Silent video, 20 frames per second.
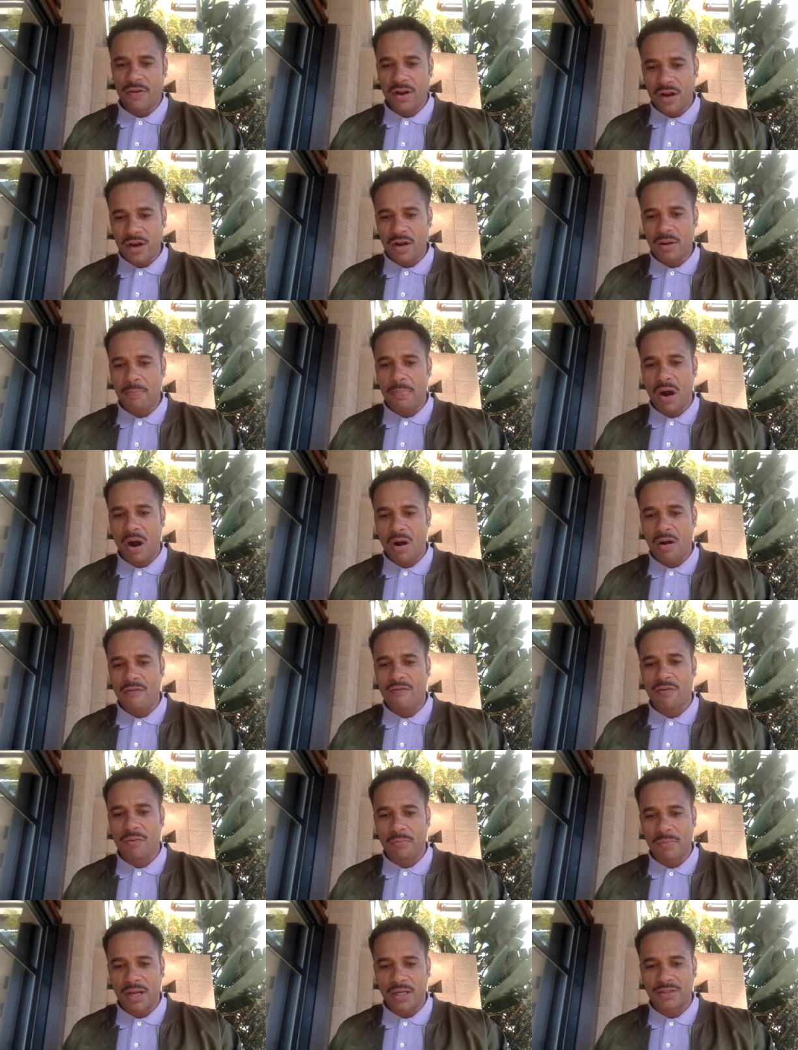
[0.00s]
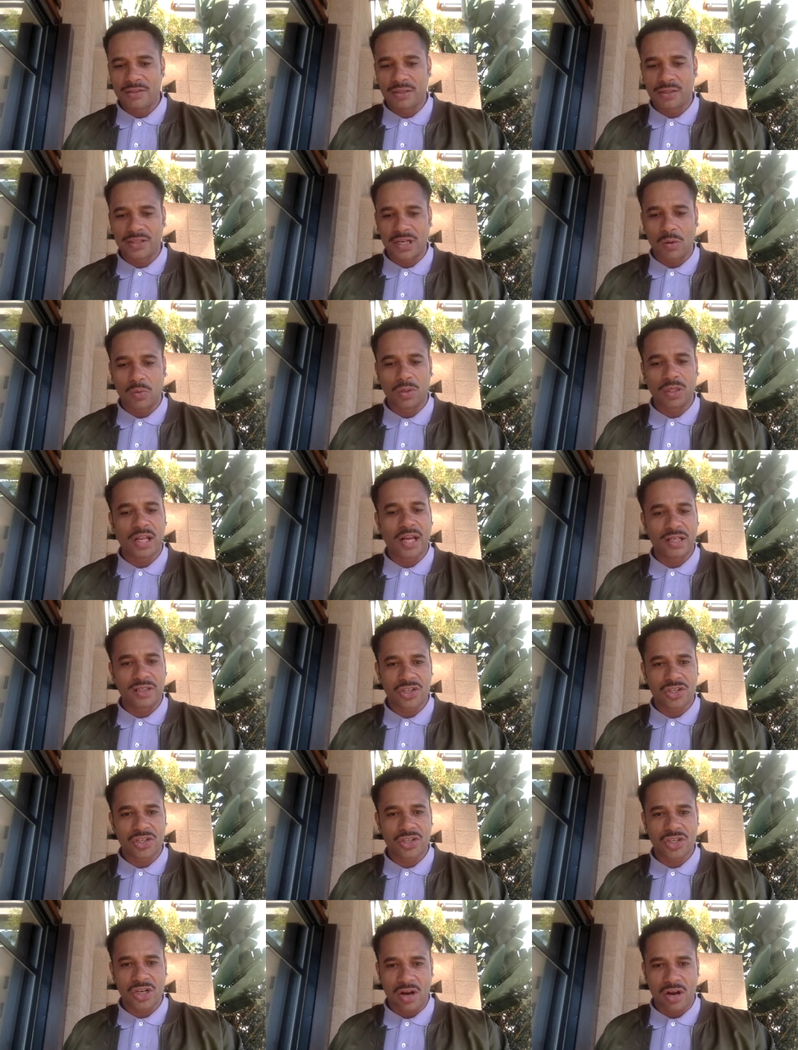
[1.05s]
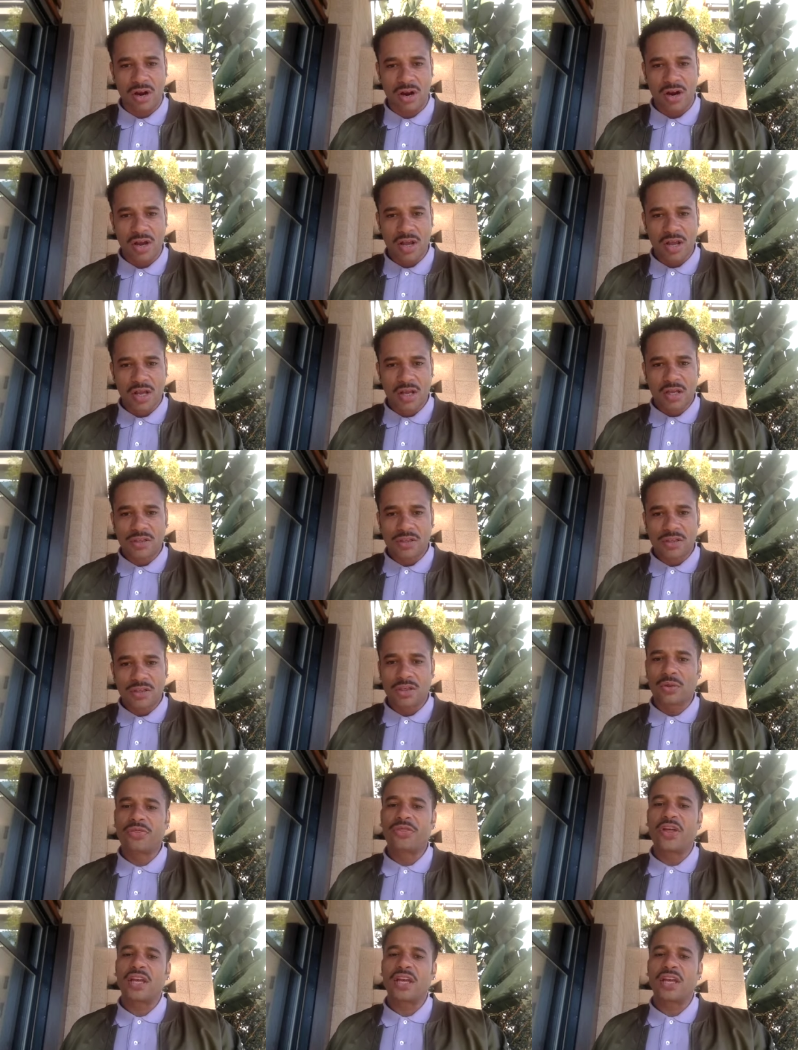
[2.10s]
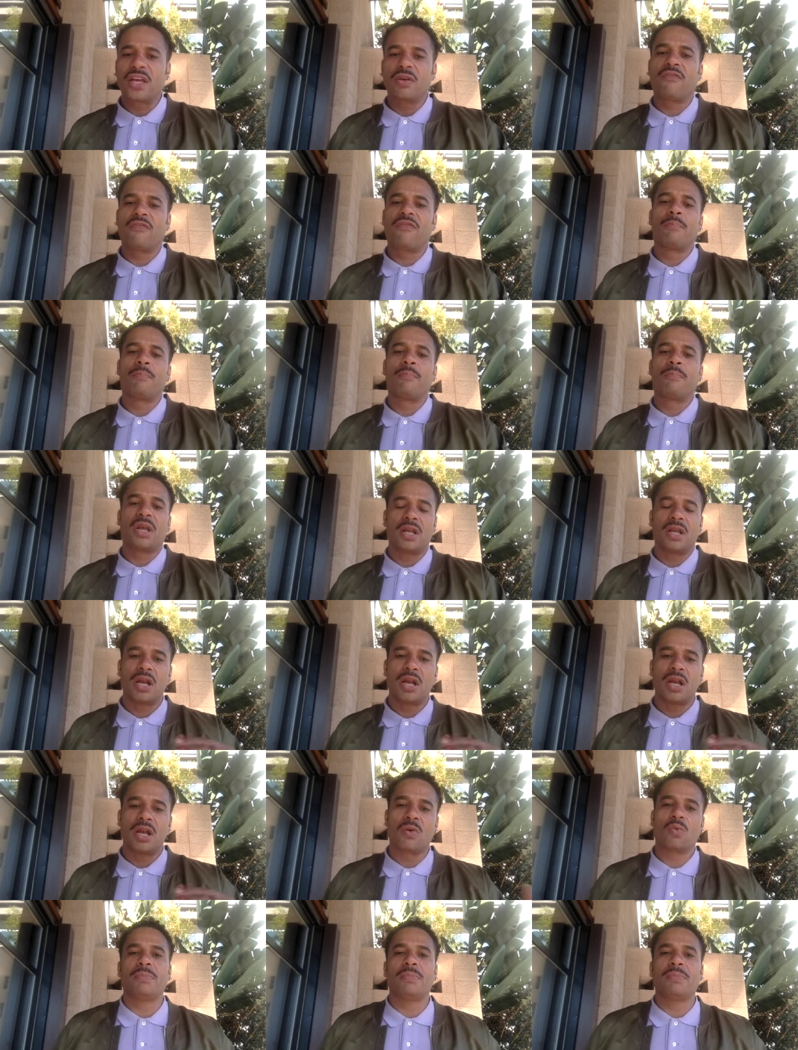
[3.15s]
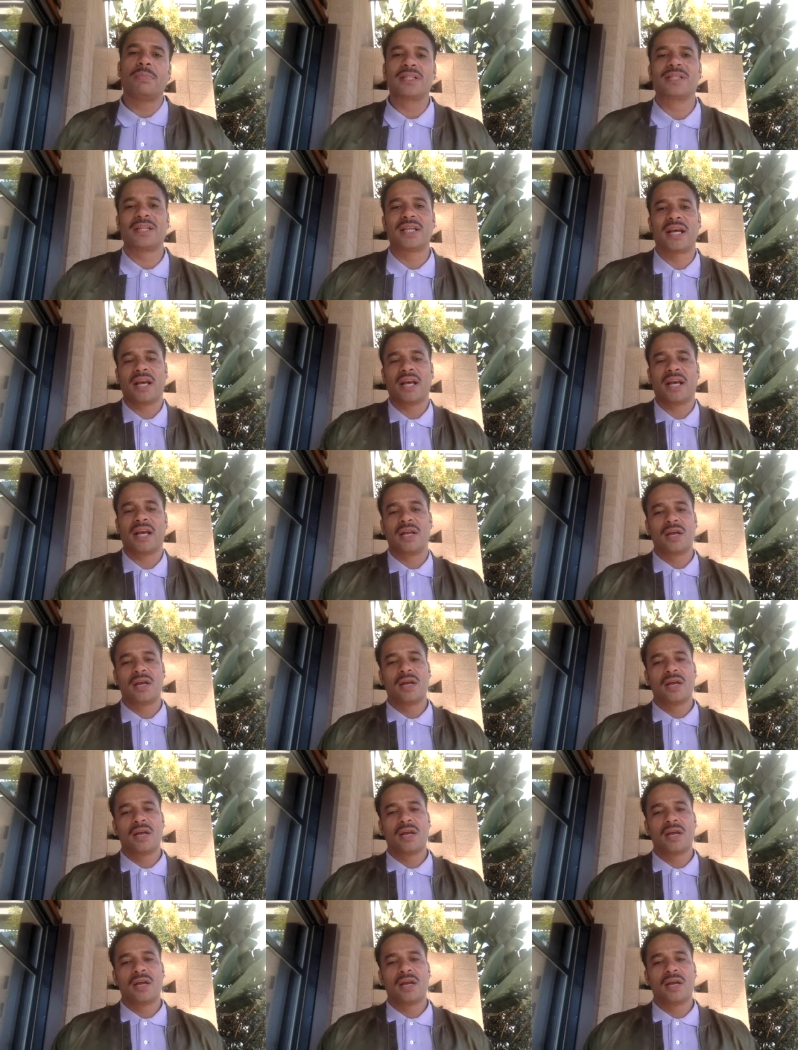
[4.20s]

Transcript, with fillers: very powerful message I would like to share. So thank you for being here with me today.